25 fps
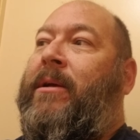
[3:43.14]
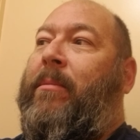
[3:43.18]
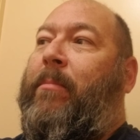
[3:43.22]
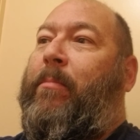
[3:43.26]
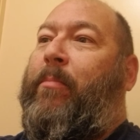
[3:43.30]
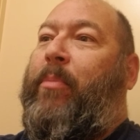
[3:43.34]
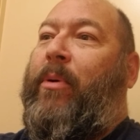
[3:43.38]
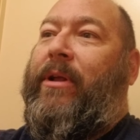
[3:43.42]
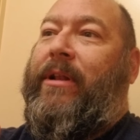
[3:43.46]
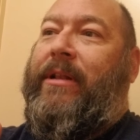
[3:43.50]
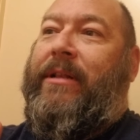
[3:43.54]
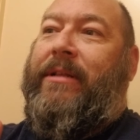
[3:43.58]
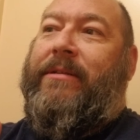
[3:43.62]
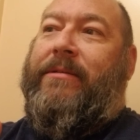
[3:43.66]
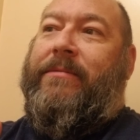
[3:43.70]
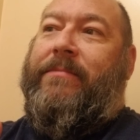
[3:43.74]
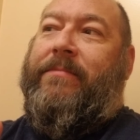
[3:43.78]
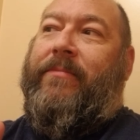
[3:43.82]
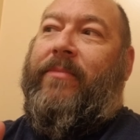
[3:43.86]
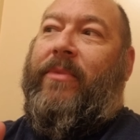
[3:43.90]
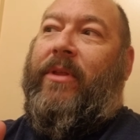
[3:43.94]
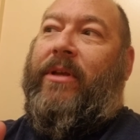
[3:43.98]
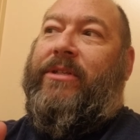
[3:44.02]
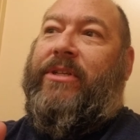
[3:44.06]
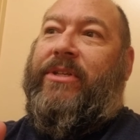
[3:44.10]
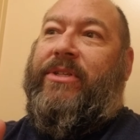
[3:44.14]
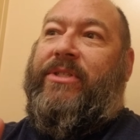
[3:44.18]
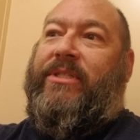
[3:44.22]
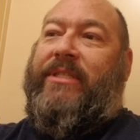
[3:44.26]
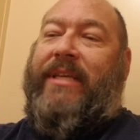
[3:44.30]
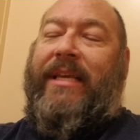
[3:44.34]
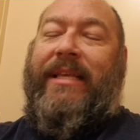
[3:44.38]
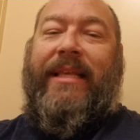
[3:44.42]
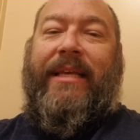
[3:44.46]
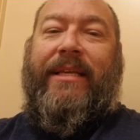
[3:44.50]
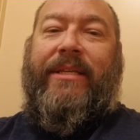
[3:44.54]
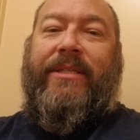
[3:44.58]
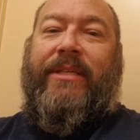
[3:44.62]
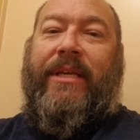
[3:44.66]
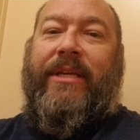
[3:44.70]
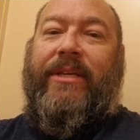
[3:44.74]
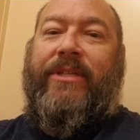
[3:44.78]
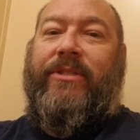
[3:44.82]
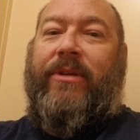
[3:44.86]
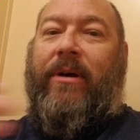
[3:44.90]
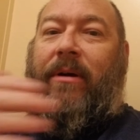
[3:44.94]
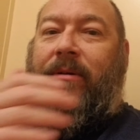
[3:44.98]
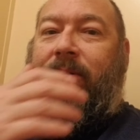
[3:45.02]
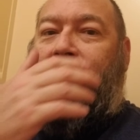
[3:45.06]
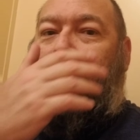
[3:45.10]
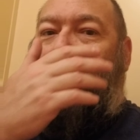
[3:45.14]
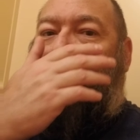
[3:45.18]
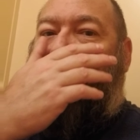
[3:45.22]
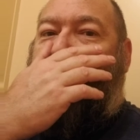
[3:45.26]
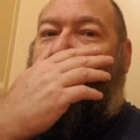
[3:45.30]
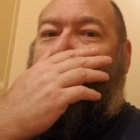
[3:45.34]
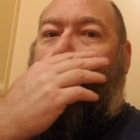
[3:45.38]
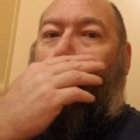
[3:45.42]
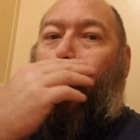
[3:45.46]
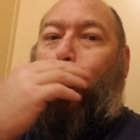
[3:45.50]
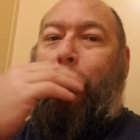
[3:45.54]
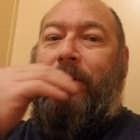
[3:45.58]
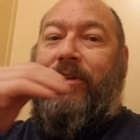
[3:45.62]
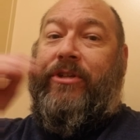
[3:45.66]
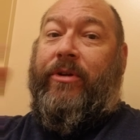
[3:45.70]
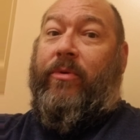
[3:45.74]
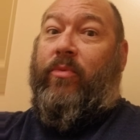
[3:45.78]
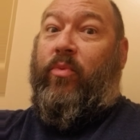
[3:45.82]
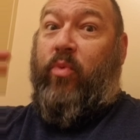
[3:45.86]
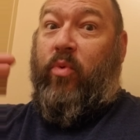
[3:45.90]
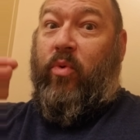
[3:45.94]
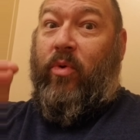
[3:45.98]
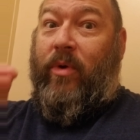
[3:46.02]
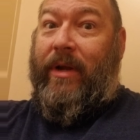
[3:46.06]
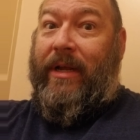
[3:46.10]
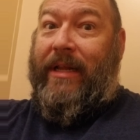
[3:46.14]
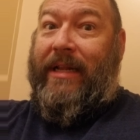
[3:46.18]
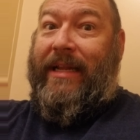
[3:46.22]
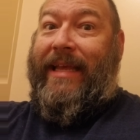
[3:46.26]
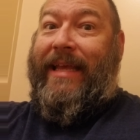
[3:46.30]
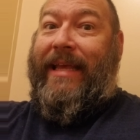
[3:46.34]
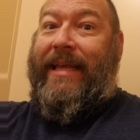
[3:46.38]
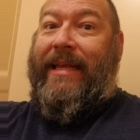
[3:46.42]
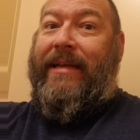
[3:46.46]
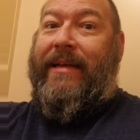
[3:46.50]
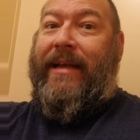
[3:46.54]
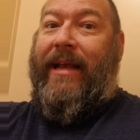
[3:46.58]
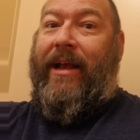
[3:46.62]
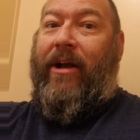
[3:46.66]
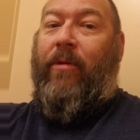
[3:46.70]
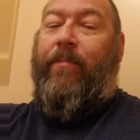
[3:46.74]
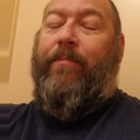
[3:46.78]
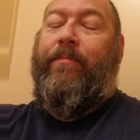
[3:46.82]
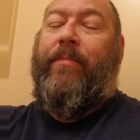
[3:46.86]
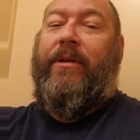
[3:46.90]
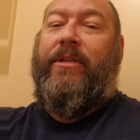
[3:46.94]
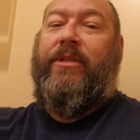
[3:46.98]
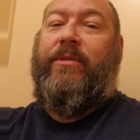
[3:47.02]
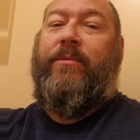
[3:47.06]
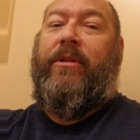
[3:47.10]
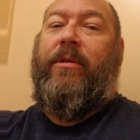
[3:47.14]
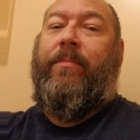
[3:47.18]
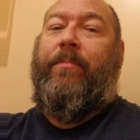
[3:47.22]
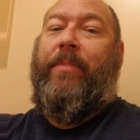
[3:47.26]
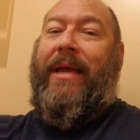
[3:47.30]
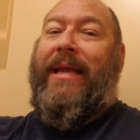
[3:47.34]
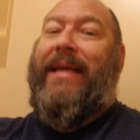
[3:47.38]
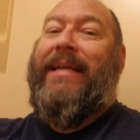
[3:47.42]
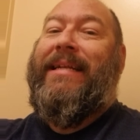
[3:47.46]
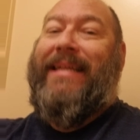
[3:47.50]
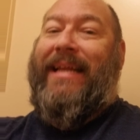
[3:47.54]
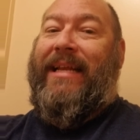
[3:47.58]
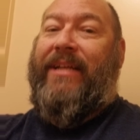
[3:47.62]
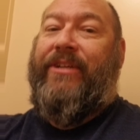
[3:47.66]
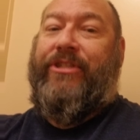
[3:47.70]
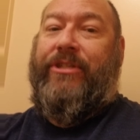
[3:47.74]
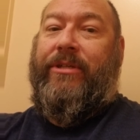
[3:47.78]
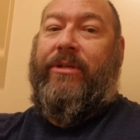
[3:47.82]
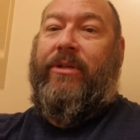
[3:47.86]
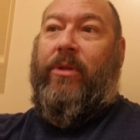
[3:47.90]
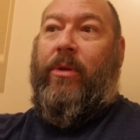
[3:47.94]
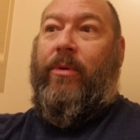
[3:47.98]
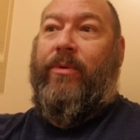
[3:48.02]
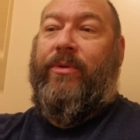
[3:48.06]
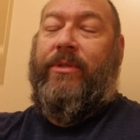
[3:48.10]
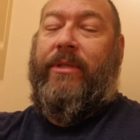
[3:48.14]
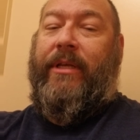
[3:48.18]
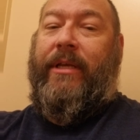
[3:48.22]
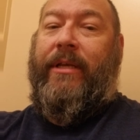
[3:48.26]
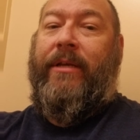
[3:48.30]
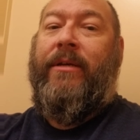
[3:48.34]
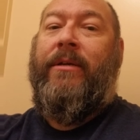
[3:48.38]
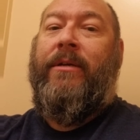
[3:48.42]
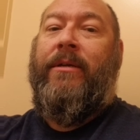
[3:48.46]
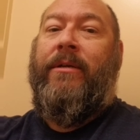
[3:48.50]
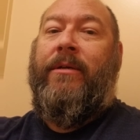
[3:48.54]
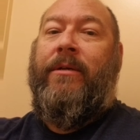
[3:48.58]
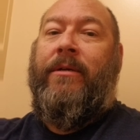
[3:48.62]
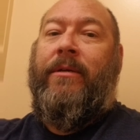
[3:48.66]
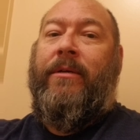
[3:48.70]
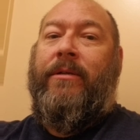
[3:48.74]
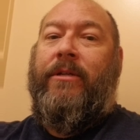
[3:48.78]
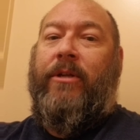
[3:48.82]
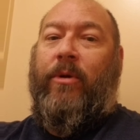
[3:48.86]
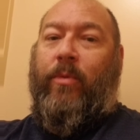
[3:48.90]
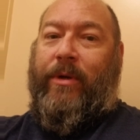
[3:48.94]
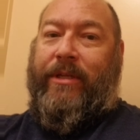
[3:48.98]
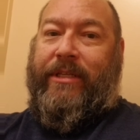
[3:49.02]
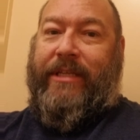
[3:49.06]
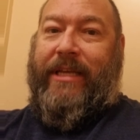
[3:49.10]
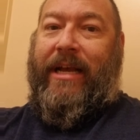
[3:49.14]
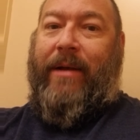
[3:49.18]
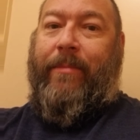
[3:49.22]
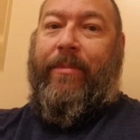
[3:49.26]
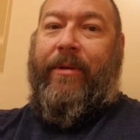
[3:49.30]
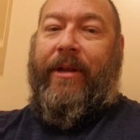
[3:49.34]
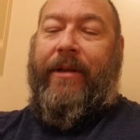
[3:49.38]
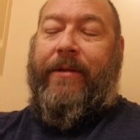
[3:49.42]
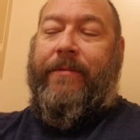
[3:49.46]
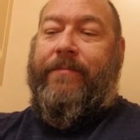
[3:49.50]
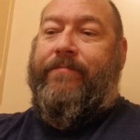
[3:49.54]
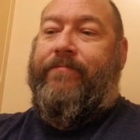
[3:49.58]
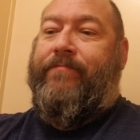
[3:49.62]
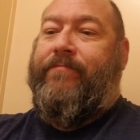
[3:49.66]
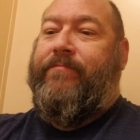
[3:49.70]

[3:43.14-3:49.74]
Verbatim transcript: But to see these things start to unfold should really help us to pay attention closely to what's happening.